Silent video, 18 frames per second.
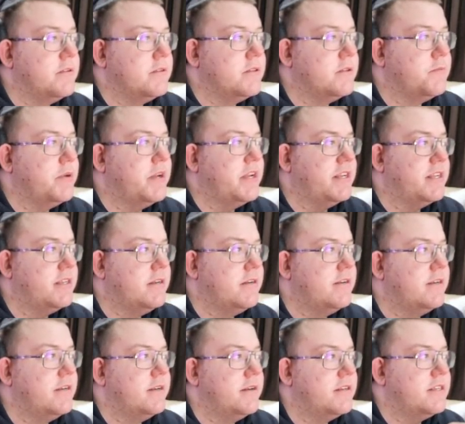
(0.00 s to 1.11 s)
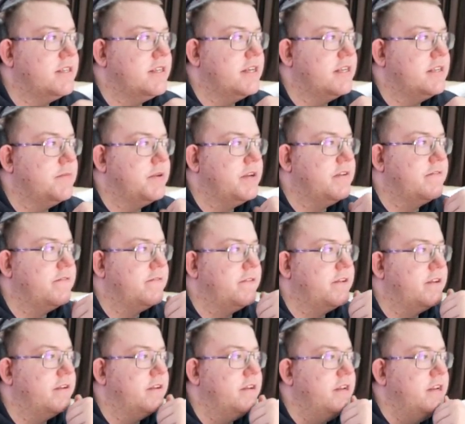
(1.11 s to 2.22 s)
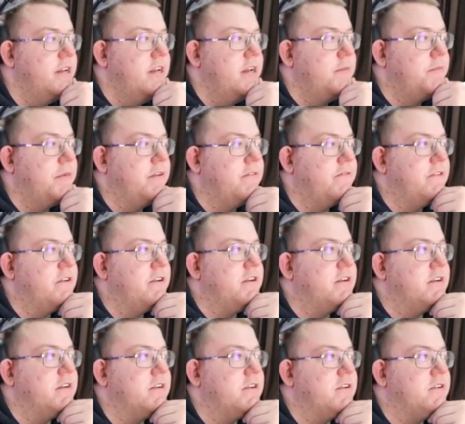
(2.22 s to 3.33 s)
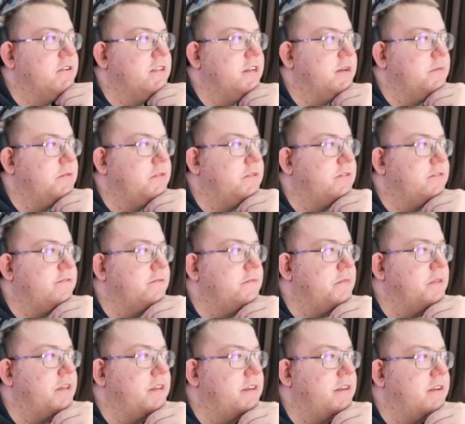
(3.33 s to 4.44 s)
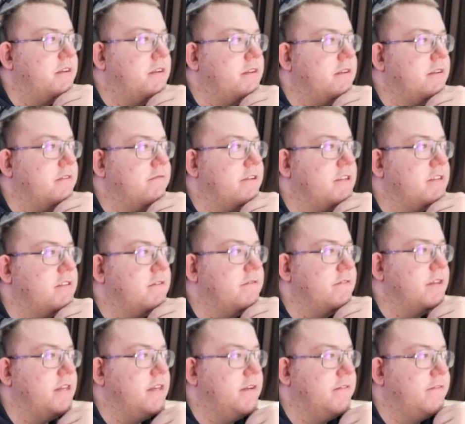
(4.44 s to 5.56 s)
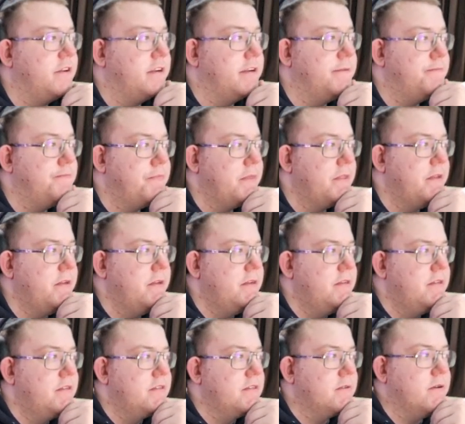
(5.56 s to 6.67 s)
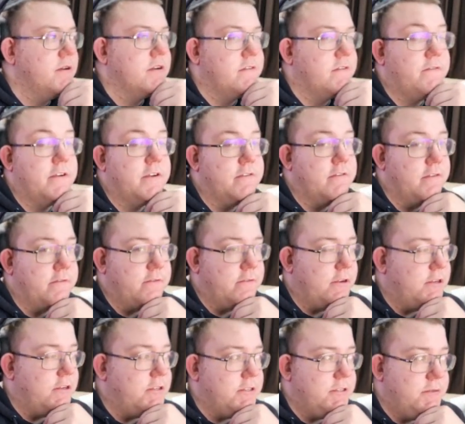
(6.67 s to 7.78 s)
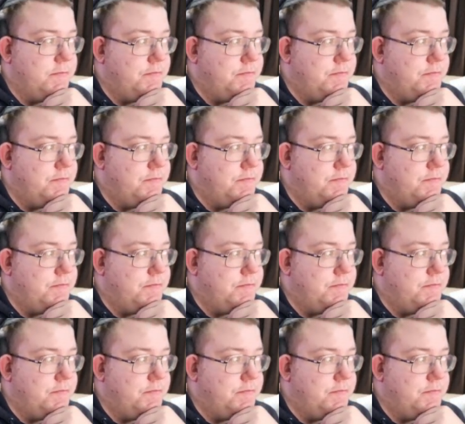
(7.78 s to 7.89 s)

pink tie actually adds a bit of good depth from the rest of the figure. It's quite a good figure overall, actually,